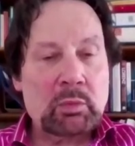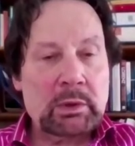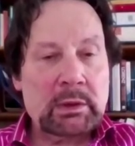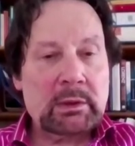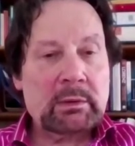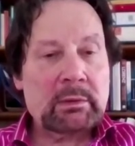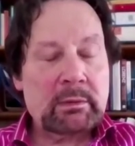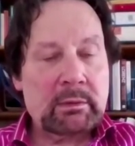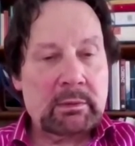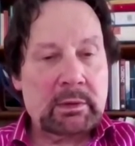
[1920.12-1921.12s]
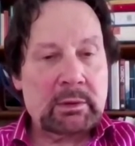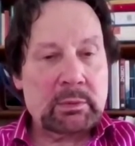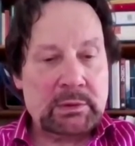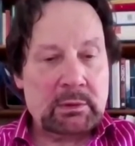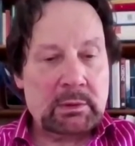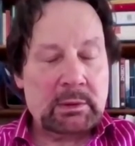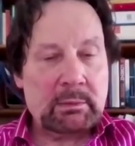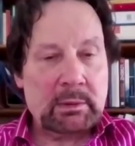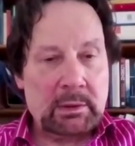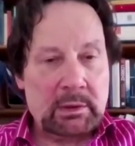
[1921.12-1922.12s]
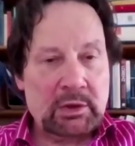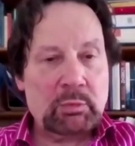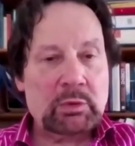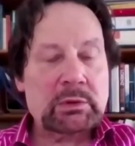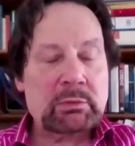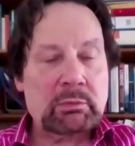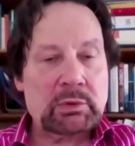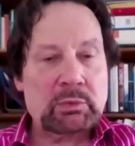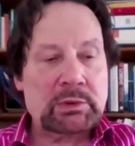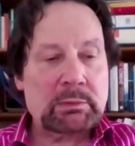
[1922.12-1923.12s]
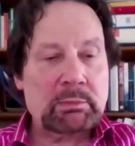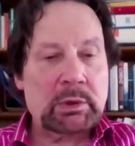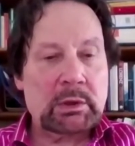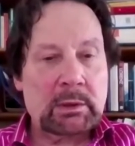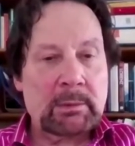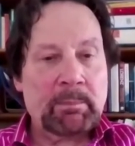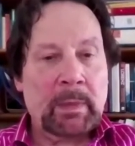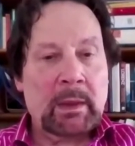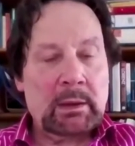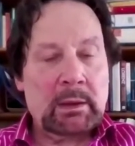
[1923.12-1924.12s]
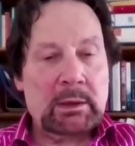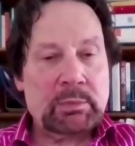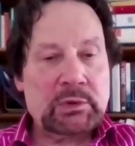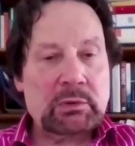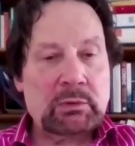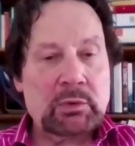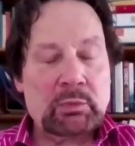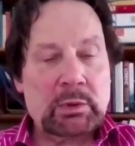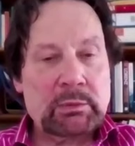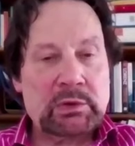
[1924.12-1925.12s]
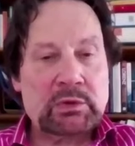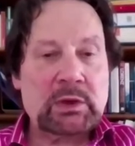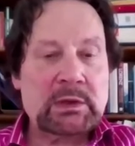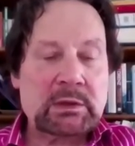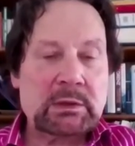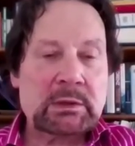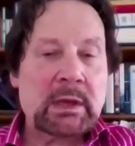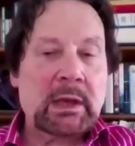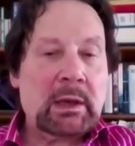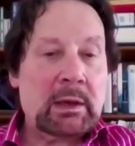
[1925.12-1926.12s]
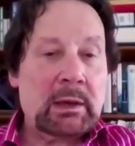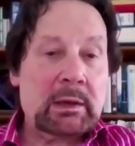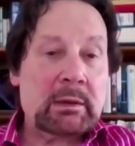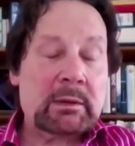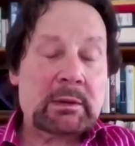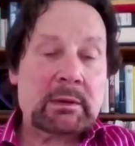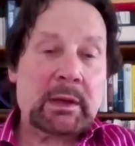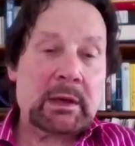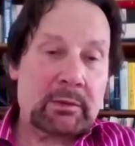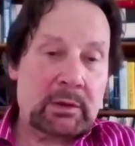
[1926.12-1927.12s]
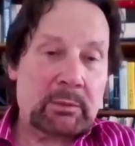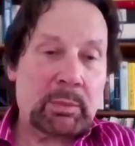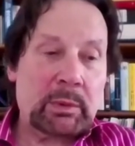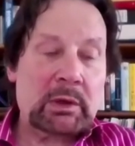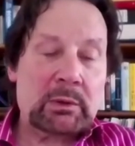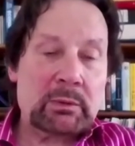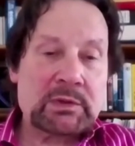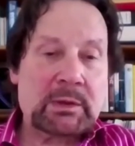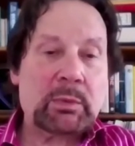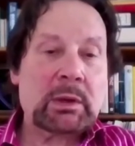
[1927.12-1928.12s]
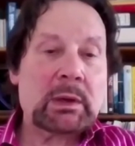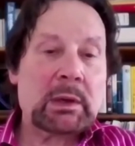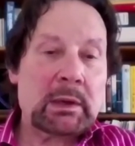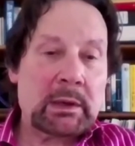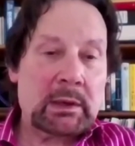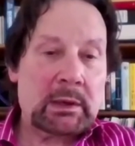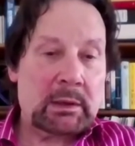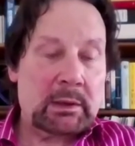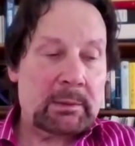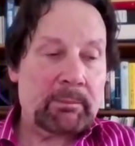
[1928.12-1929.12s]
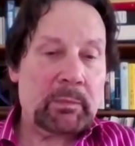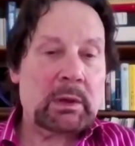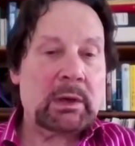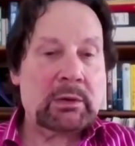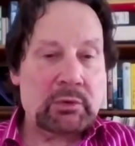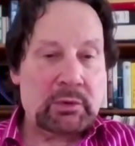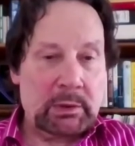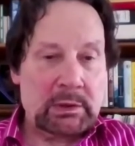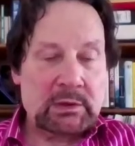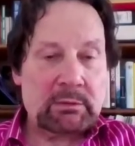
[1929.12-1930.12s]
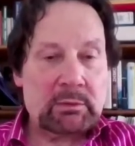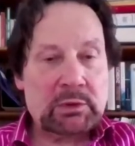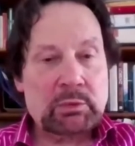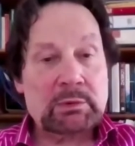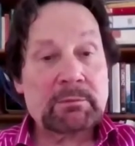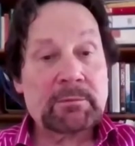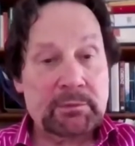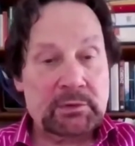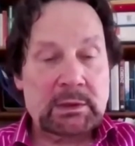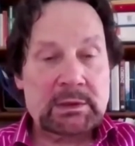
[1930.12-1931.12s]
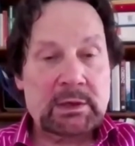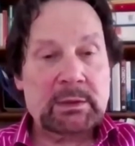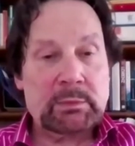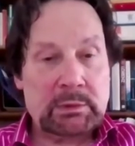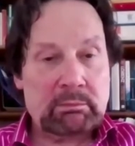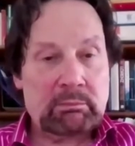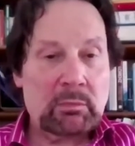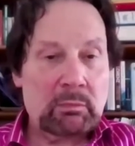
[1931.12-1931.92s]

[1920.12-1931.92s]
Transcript: where there was a, a, an argument which was being uh, pursued where it was suggested uh, that anything below something like um, 100 millisieverts, which is 50 times